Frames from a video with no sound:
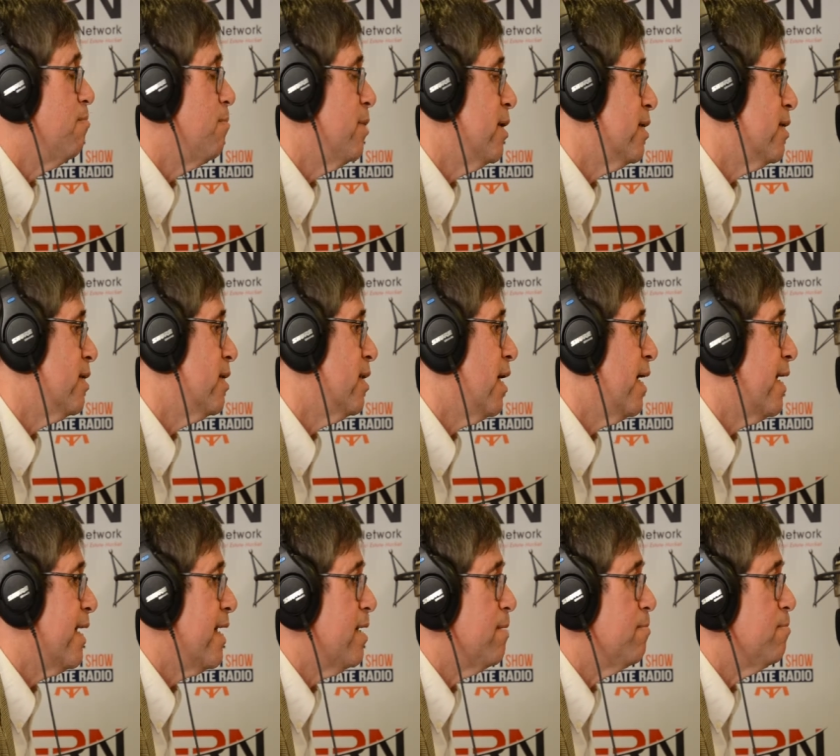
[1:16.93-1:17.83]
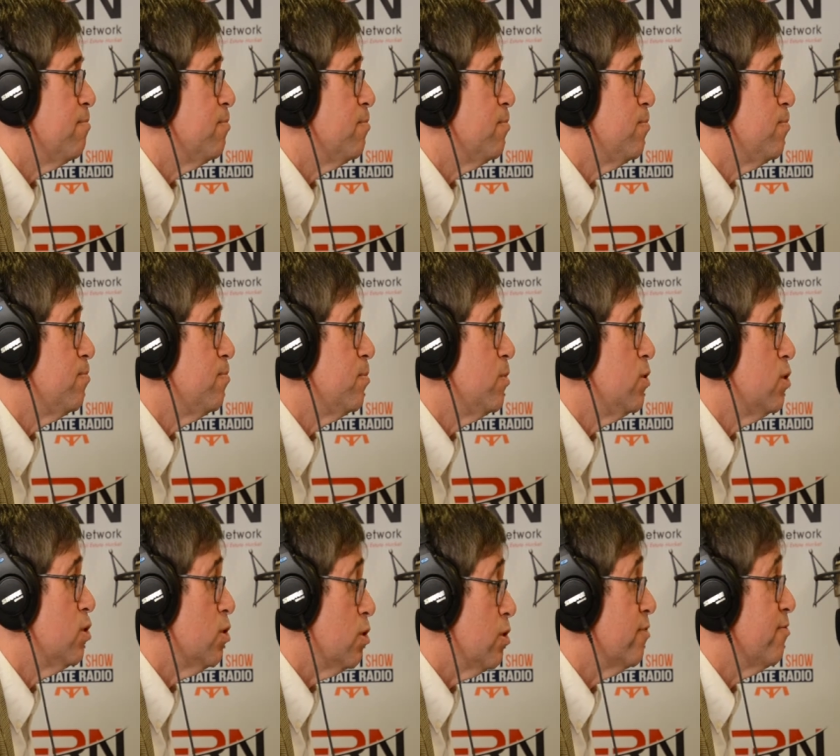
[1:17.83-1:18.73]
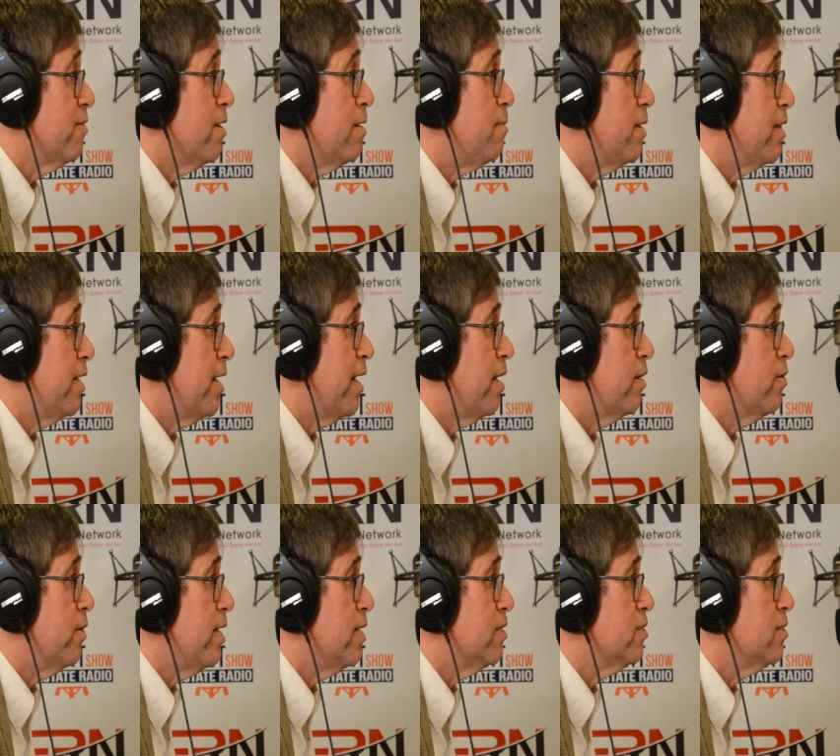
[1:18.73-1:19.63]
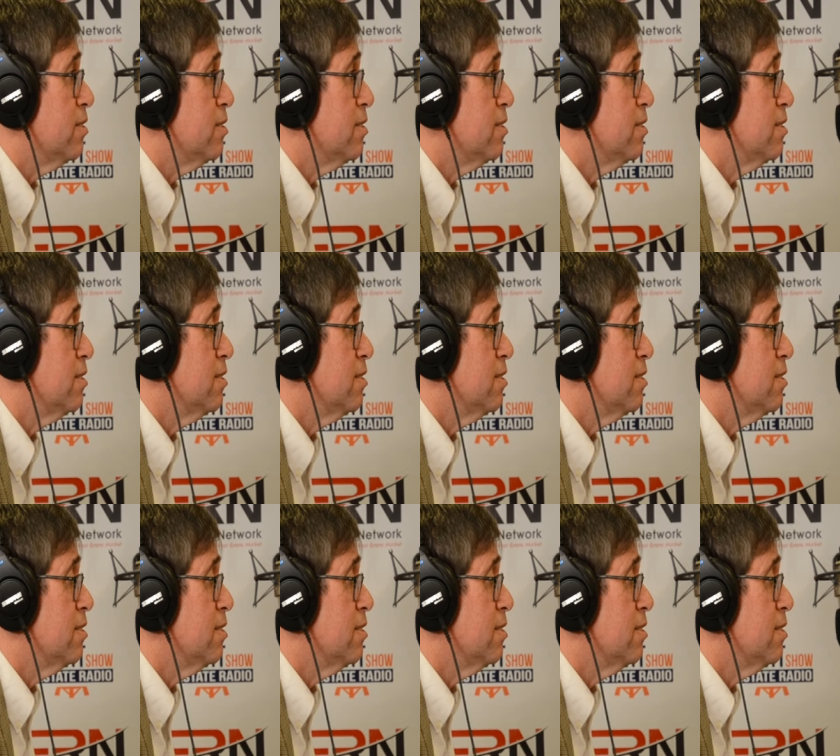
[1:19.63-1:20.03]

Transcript: But I am certified by the IRS.